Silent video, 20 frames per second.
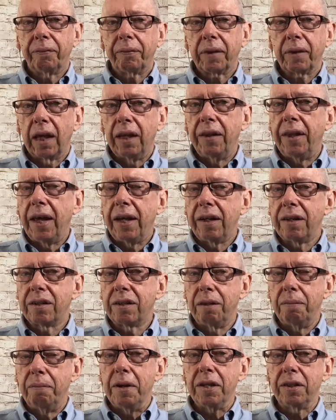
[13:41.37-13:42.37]
And that is
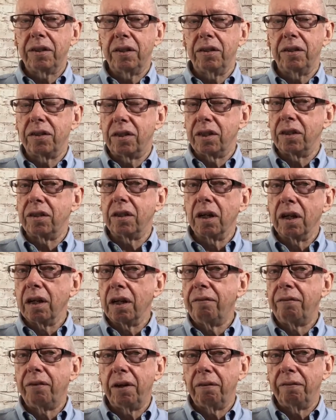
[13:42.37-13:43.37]
the message, the
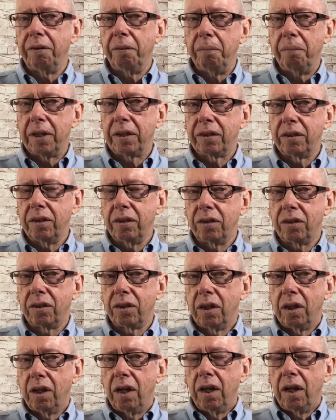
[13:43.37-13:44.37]
delivery of the
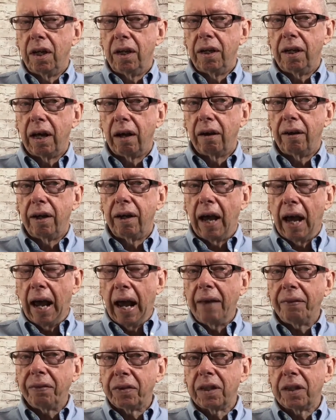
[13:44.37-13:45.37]
message. Now,
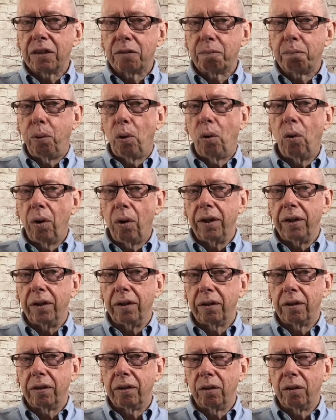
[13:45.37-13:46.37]
at this point,
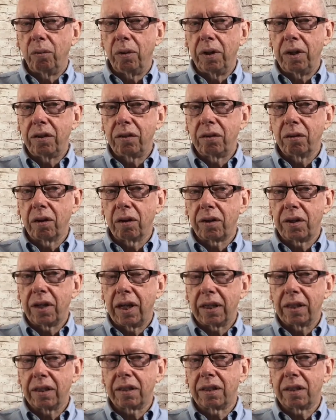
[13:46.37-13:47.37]
do we sort of
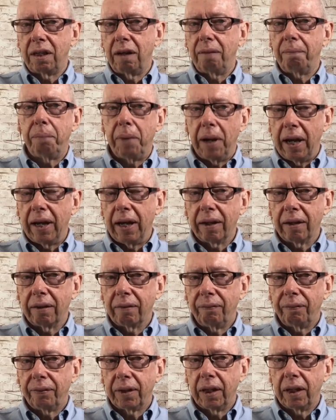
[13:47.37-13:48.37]
take a step back
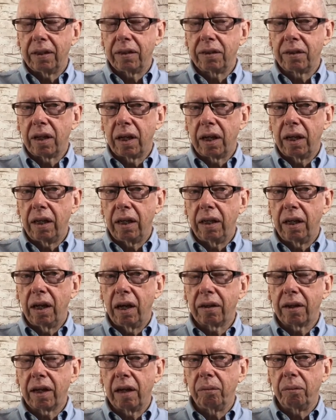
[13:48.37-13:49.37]
and say,
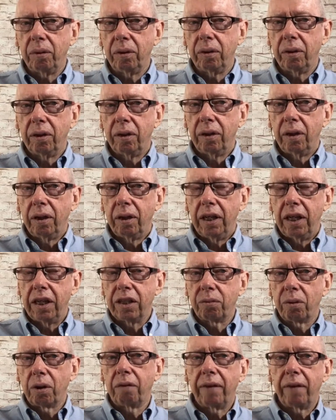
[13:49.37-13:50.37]
okay, well,
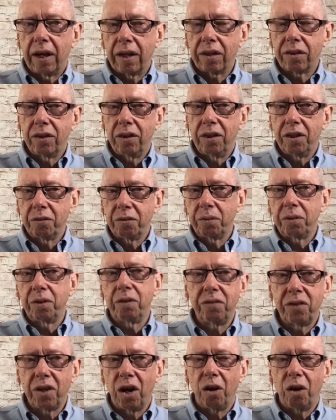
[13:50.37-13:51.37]
here's what I've asked you, here's what
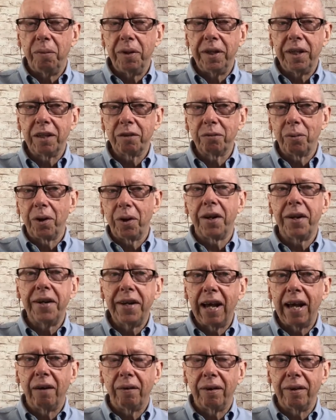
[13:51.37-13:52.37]
you've told me, here's what I
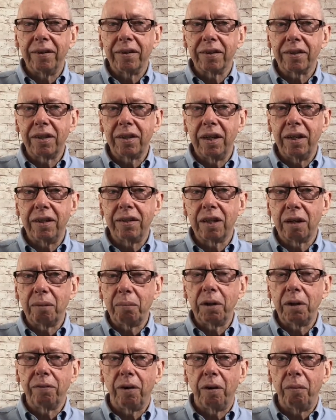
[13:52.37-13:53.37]
now understand. Tell
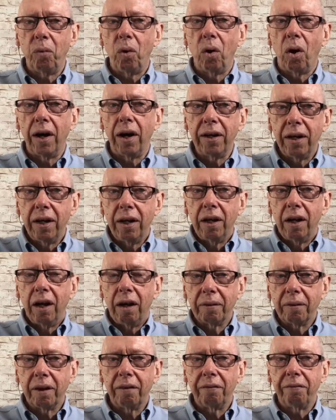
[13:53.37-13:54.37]
me if I'm right.
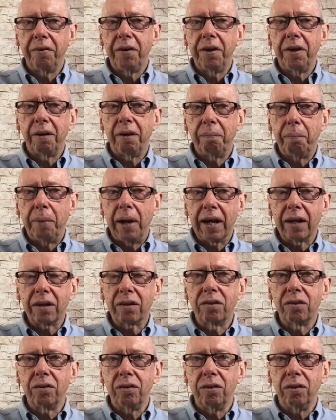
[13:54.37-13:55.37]
I'm going to feed it back
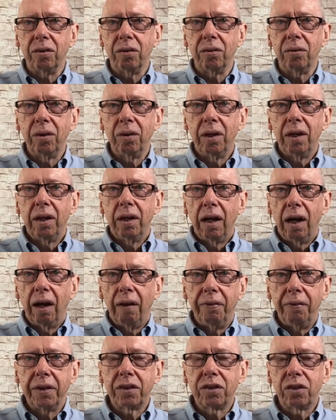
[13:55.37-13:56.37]
to you.
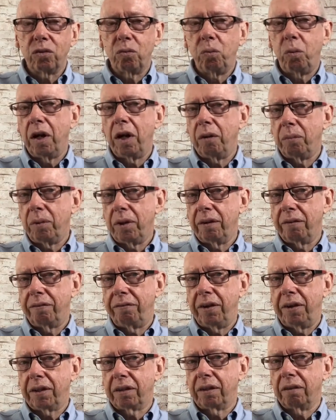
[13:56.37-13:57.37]
And this is where we
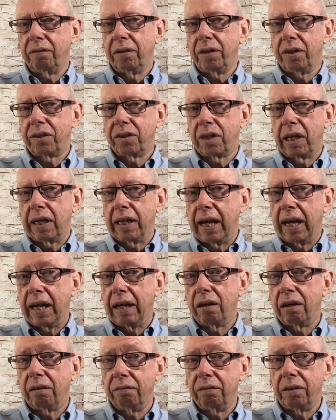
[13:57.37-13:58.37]
effectively say, hey,
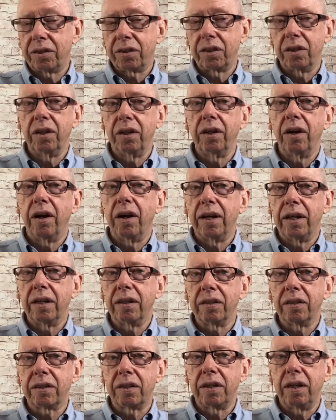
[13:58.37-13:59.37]
I've listened and I
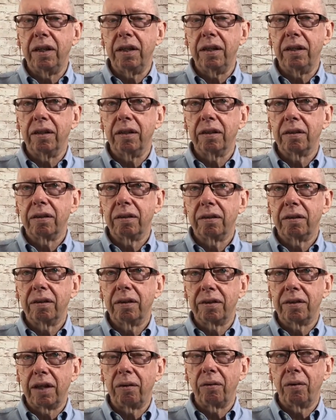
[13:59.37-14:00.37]
understand.
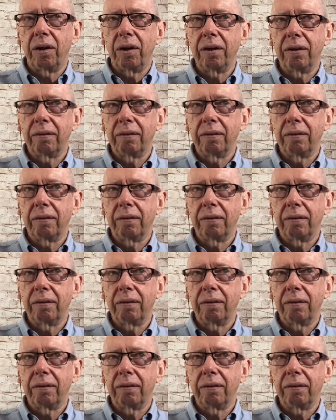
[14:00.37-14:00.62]
Is that right?